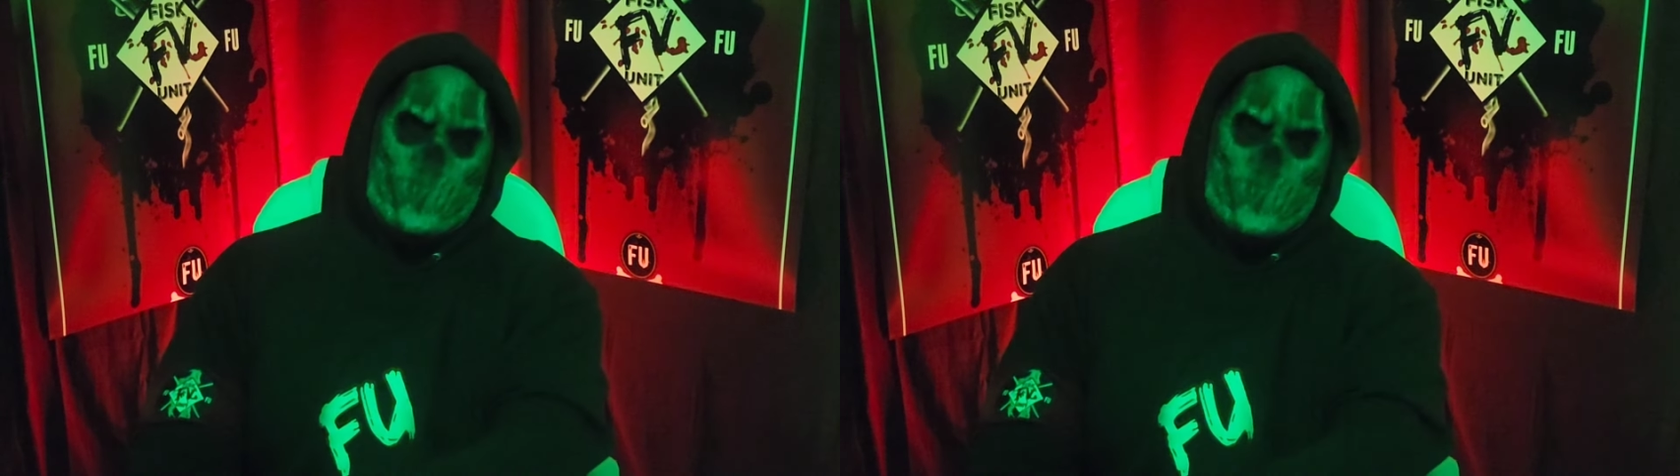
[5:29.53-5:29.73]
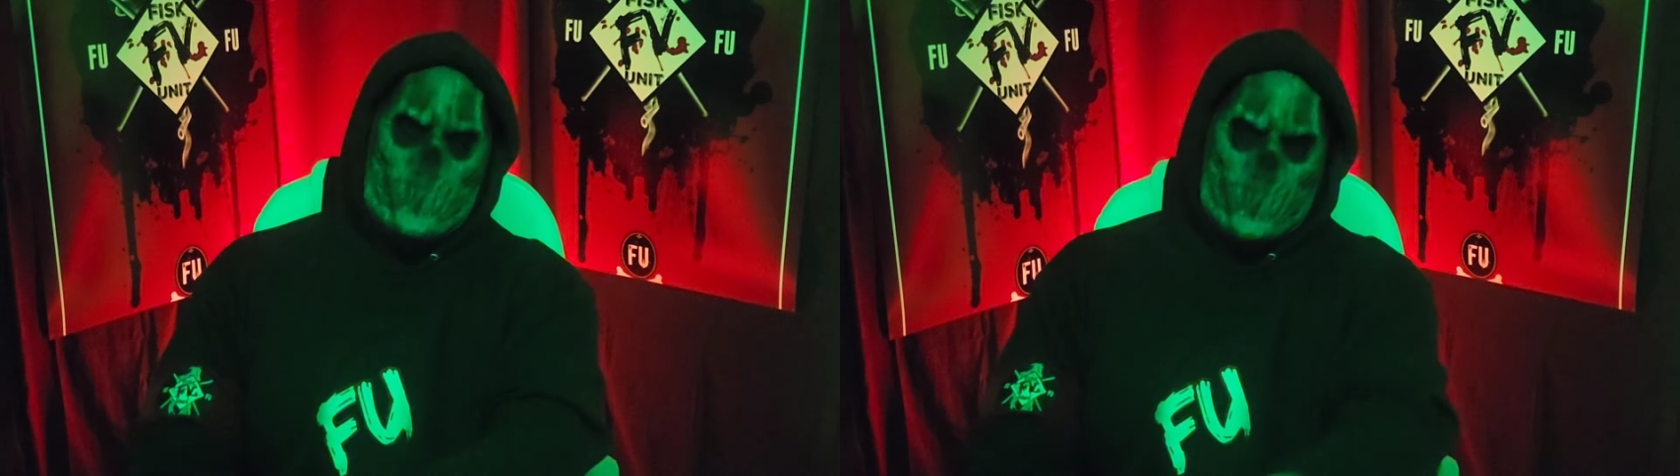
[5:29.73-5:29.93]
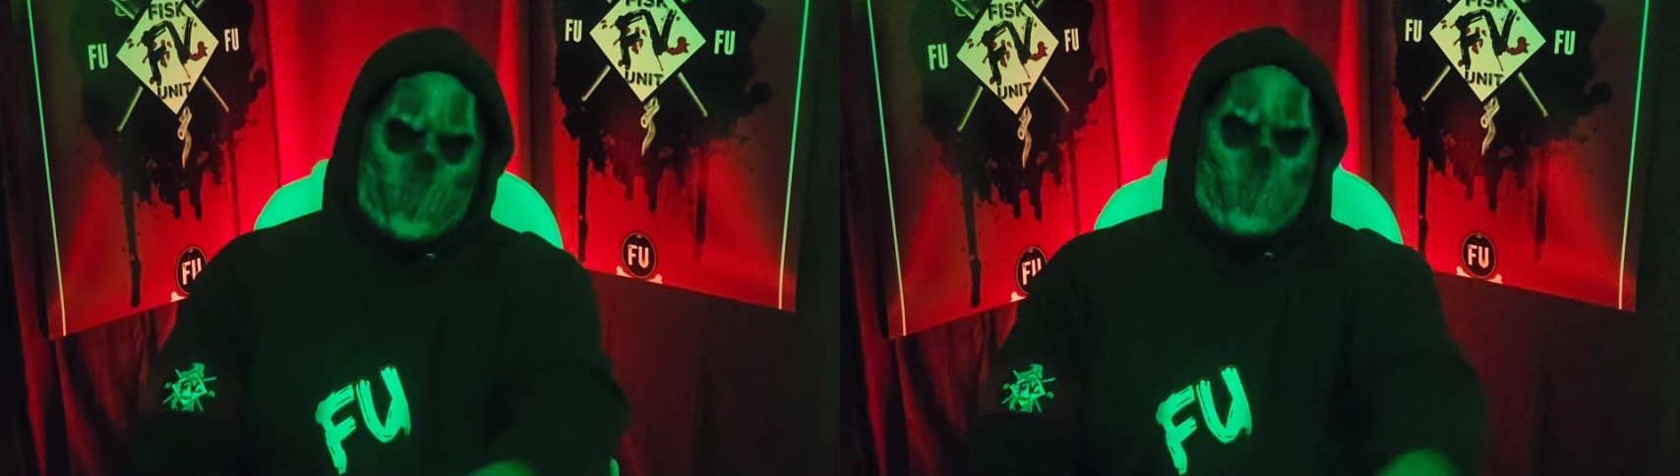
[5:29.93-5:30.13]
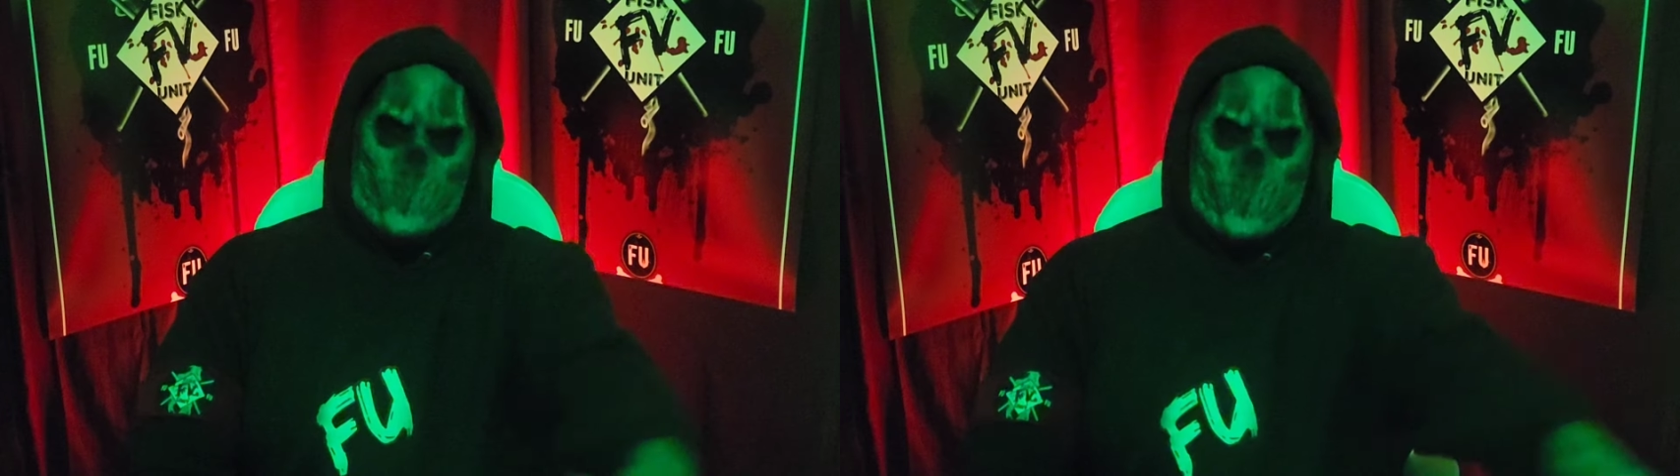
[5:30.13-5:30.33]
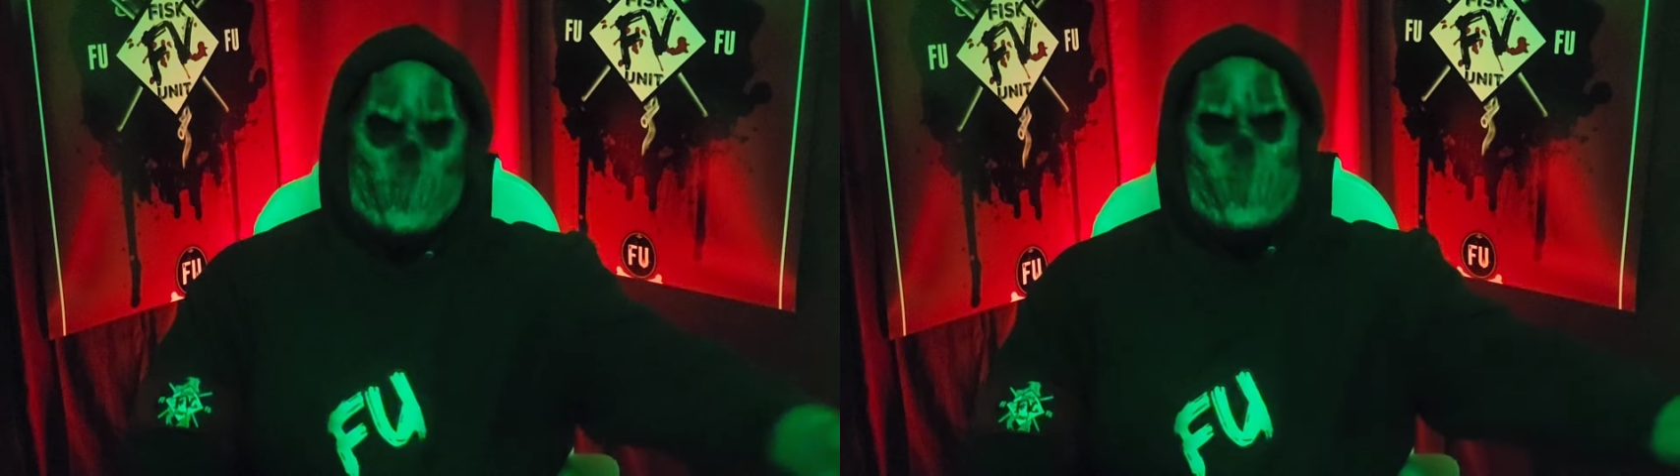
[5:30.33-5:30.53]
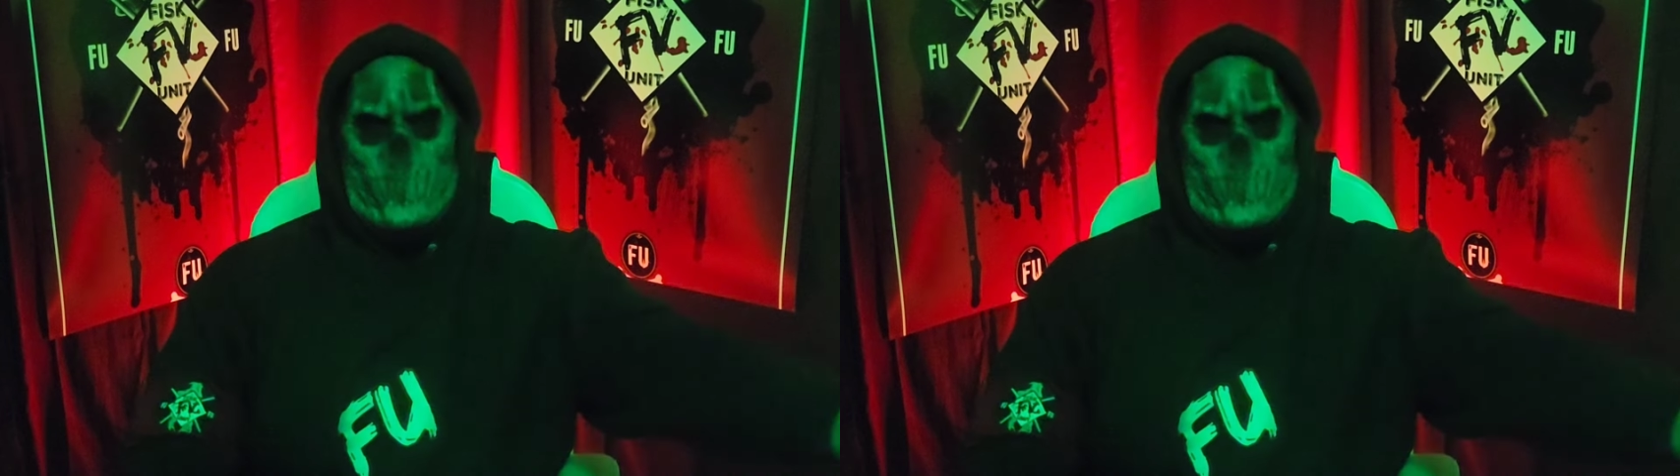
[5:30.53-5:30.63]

I still feel